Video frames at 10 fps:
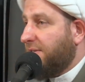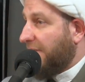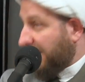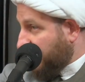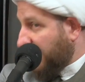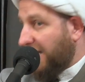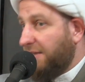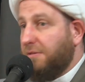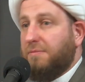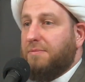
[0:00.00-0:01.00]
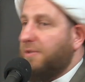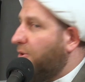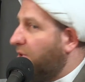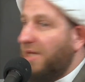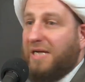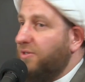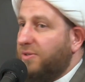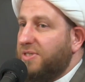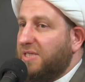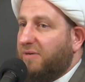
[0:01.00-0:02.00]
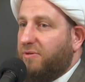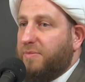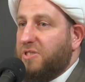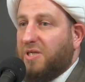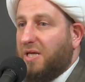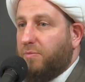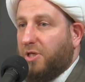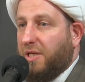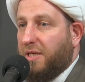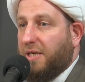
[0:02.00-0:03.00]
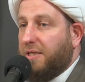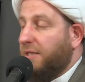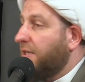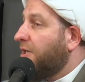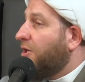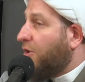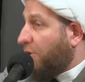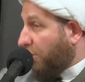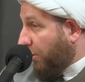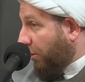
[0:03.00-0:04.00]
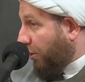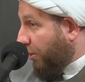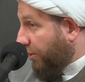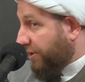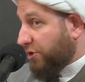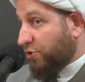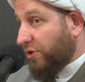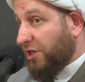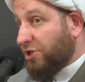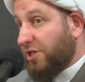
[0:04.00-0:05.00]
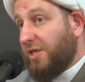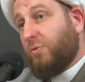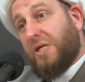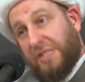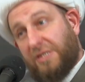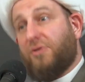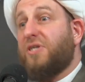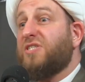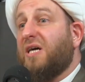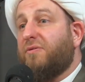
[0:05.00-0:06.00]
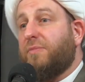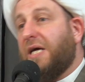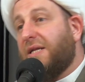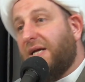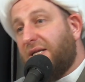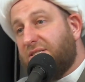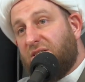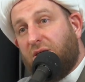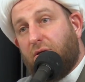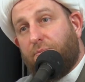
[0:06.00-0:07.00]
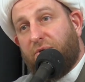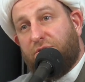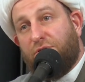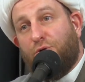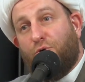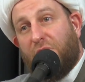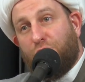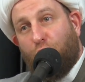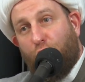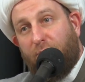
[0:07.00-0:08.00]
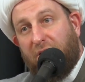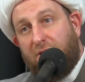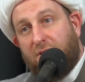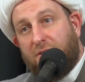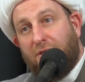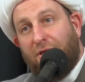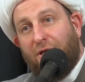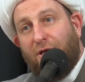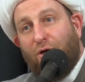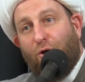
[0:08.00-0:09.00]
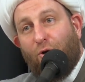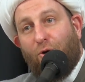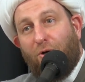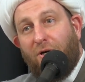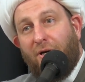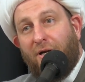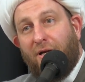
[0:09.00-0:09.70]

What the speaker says: that side, all under his government, Salamullahi alayh. All this region was under his government, and not a single person who was homeless or